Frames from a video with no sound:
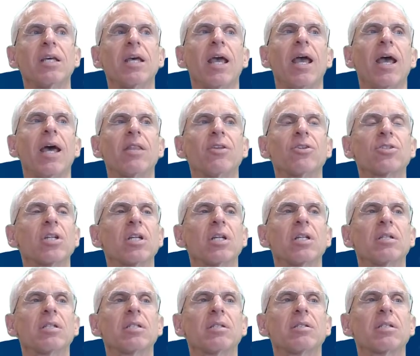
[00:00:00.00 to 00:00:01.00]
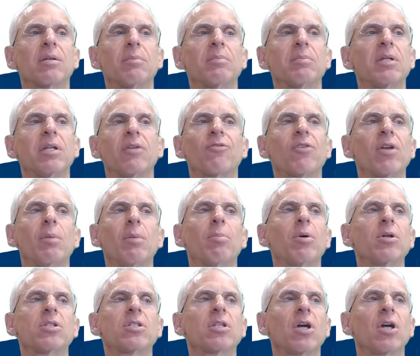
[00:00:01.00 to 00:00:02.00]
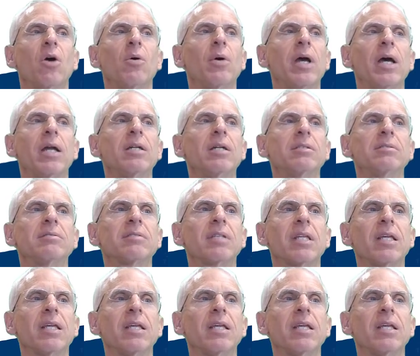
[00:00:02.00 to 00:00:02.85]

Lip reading: and there's some different inputs that go in,